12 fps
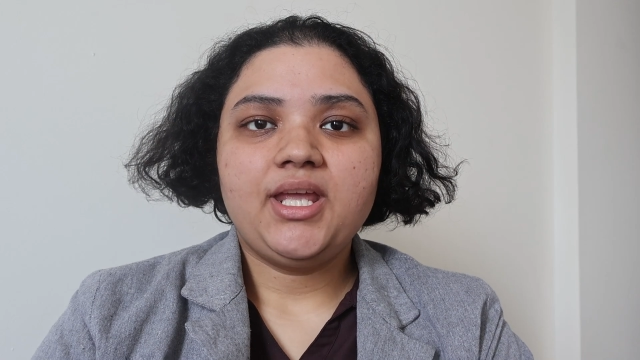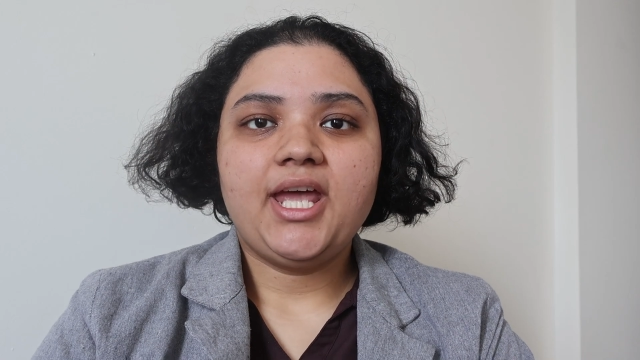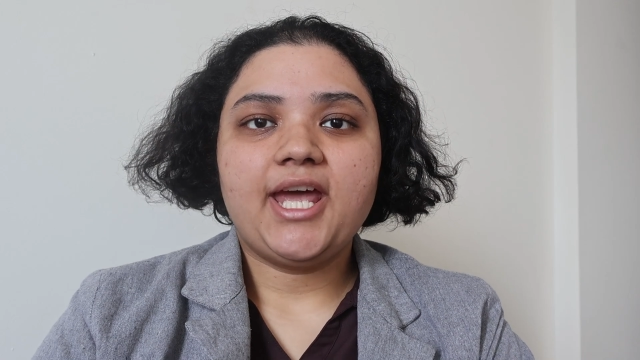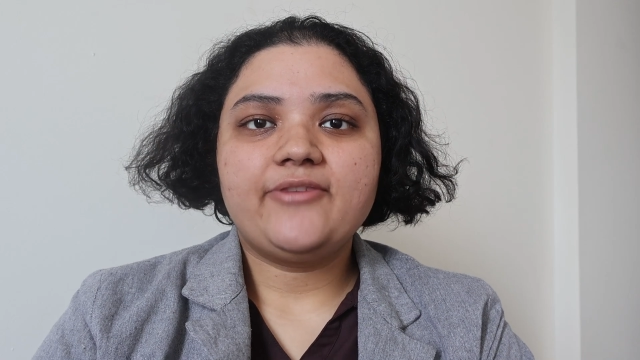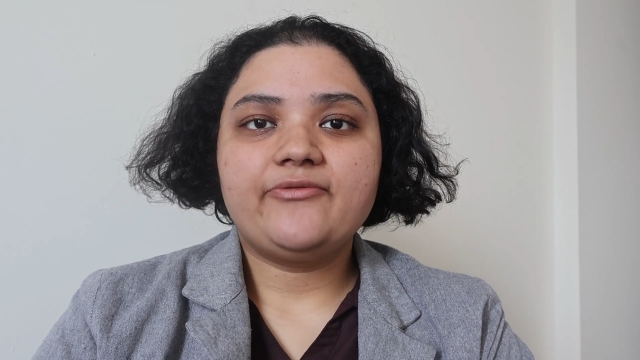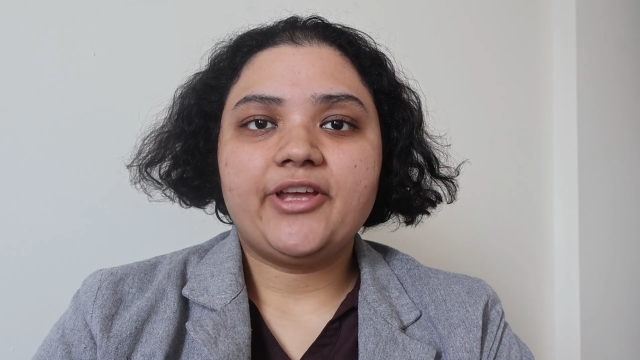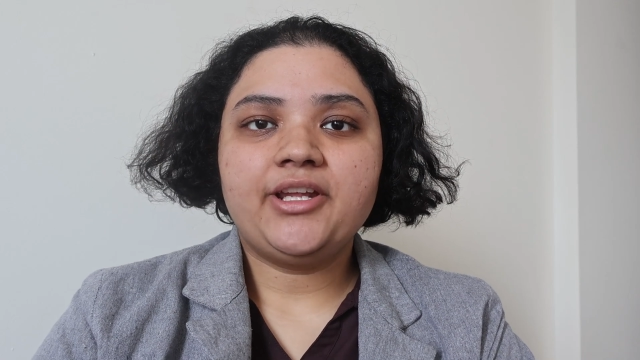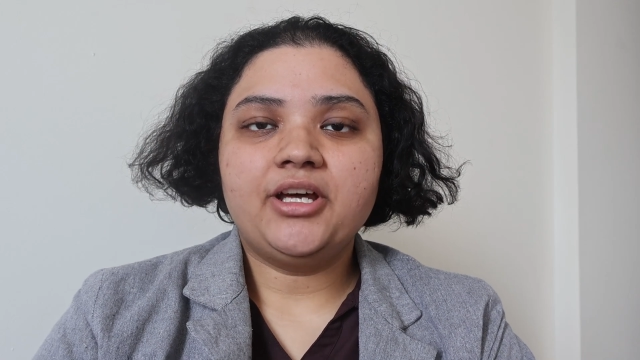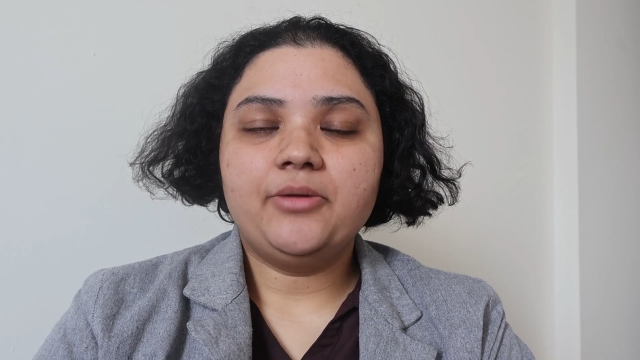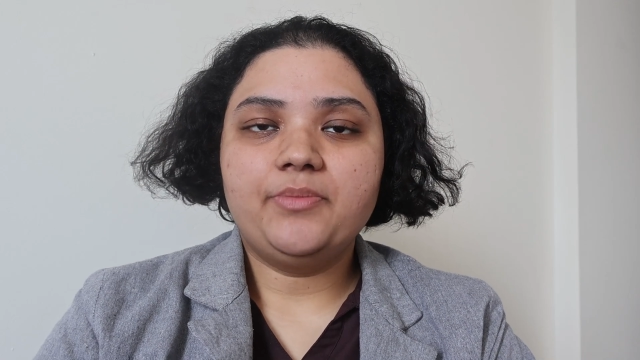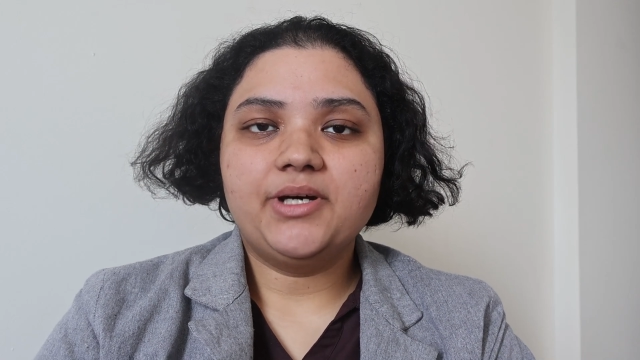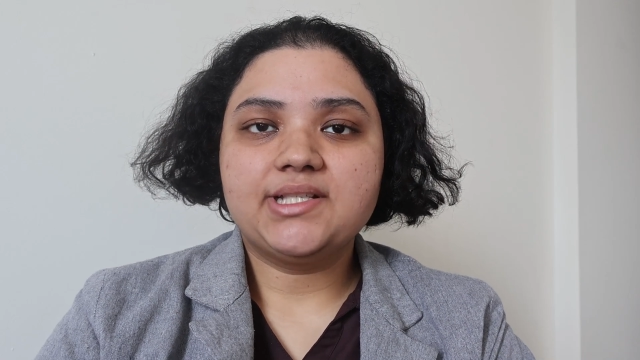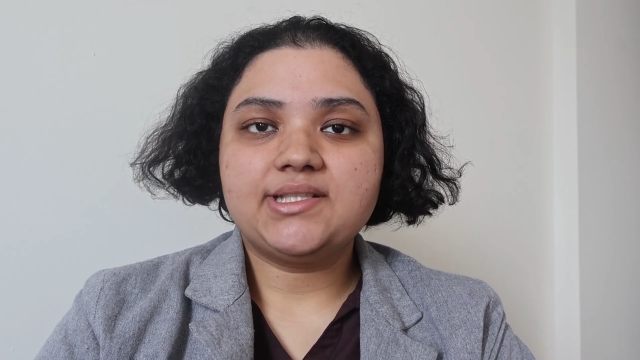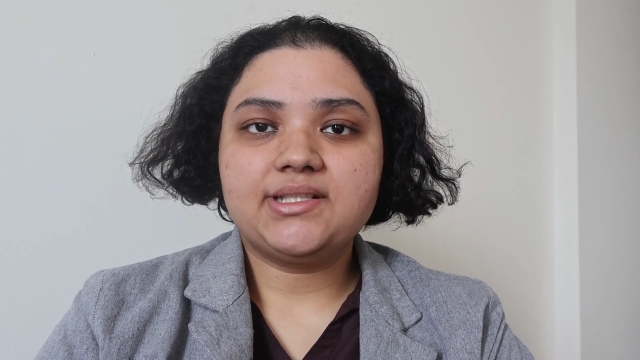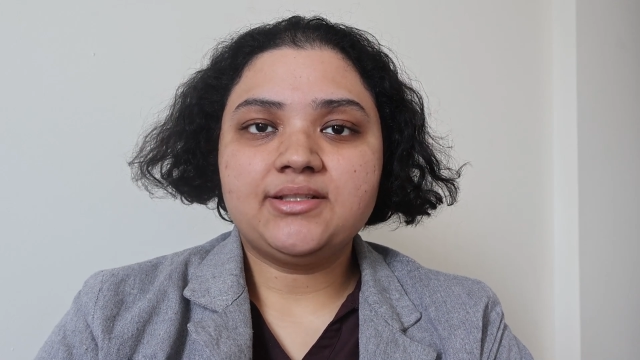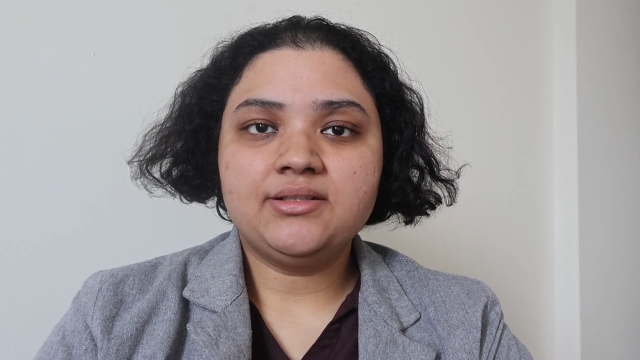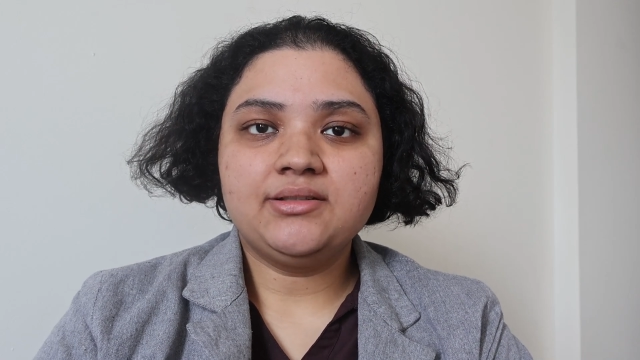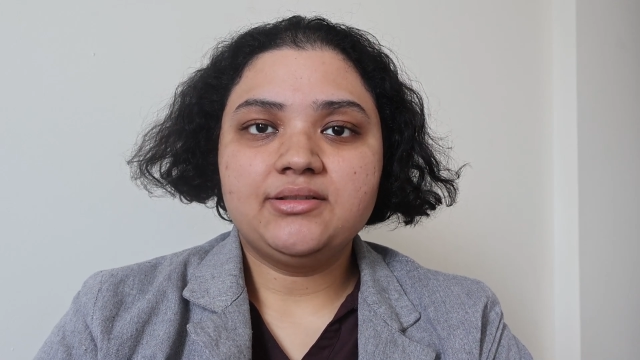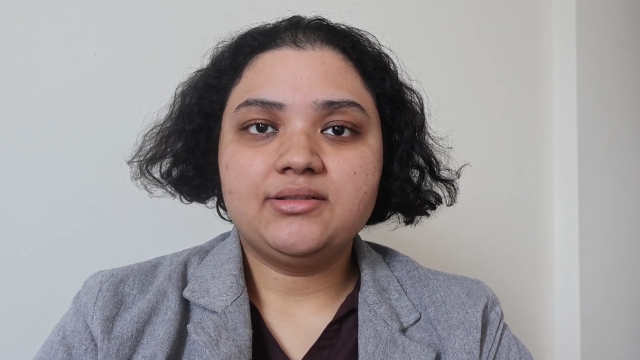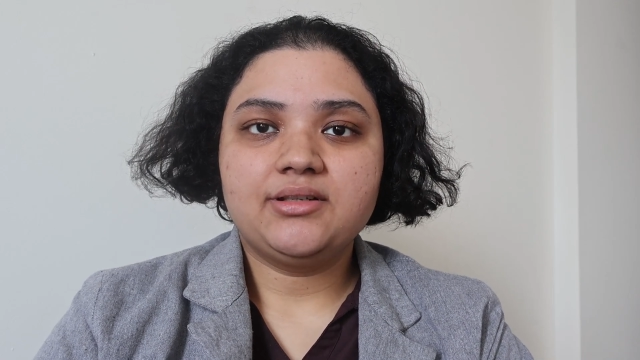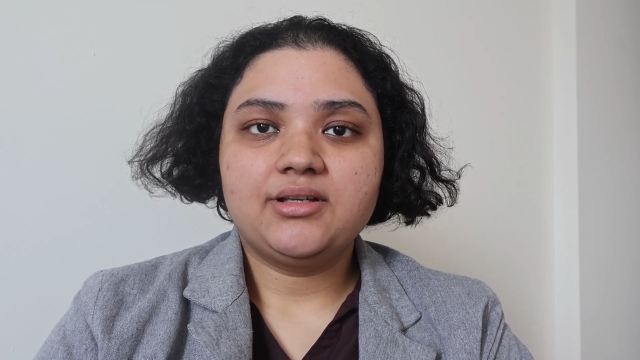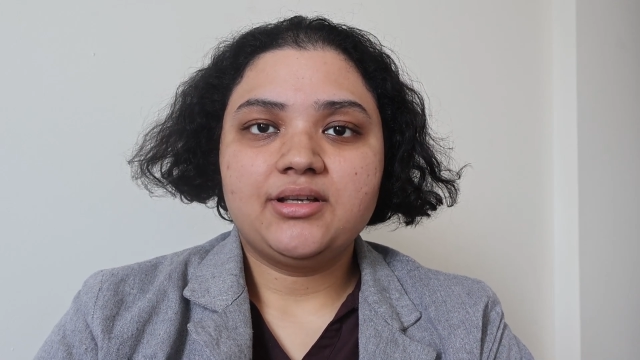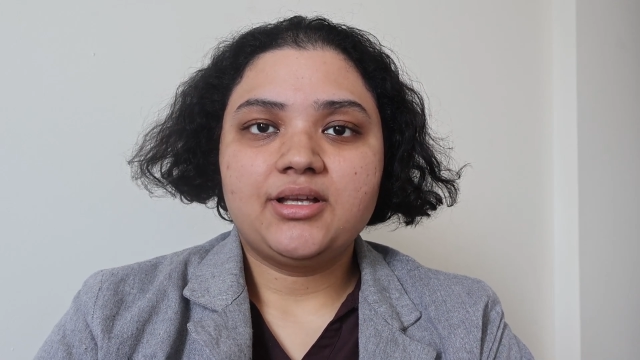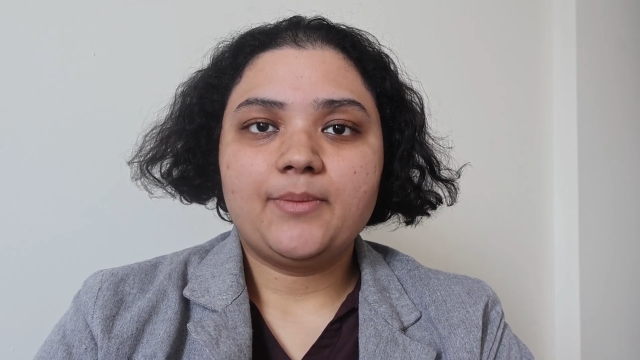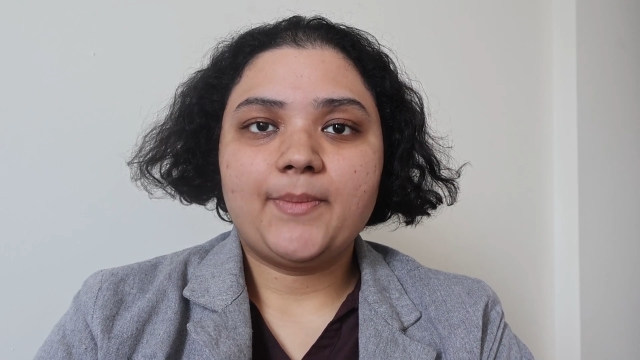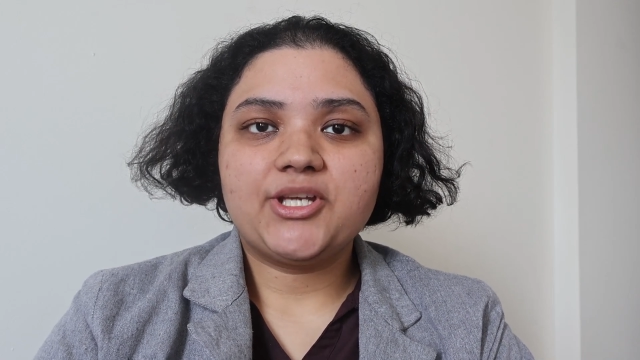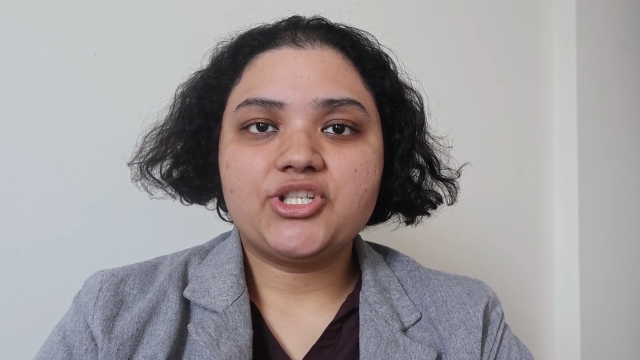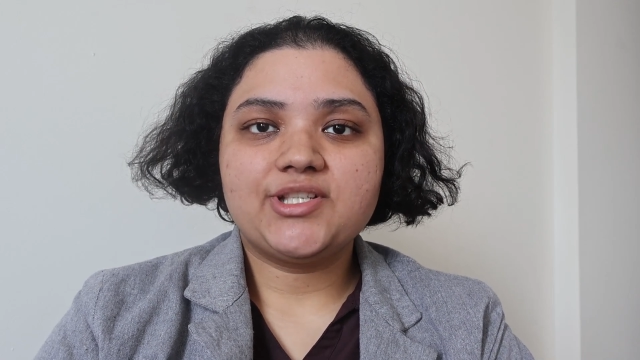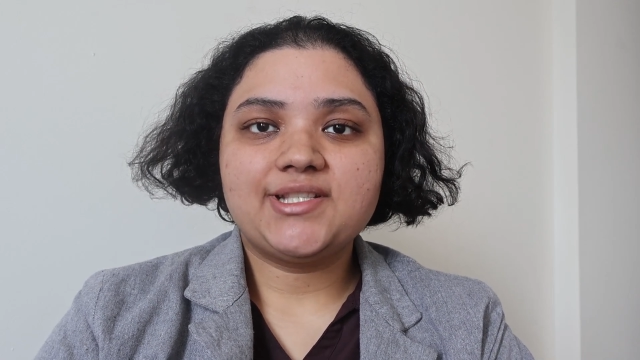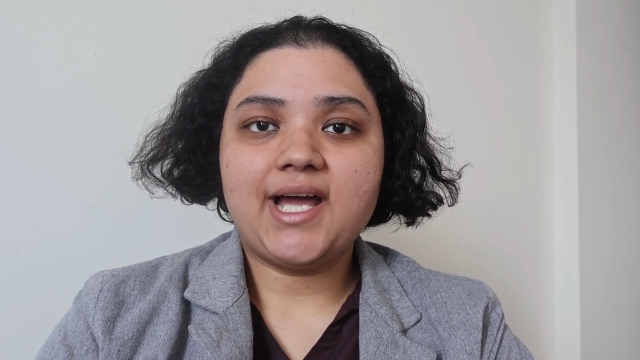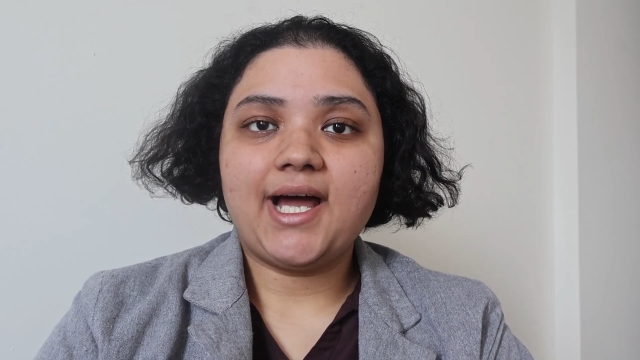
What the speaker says: and when a person measures